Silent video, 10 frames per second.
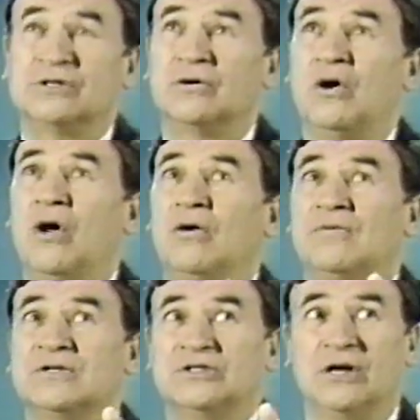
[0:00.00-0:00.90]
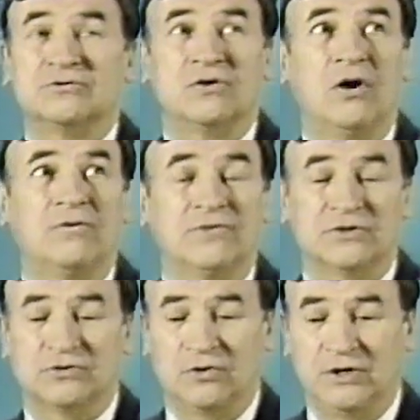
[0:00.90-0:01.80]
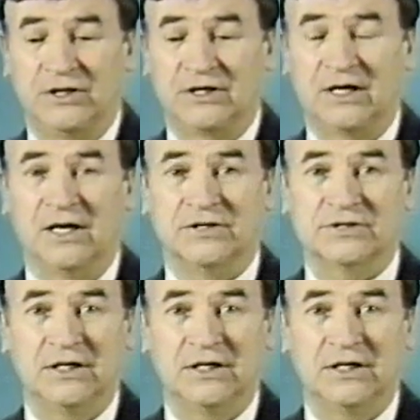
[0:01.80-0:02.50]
and they're all over the shelves, all over the store and in the carts.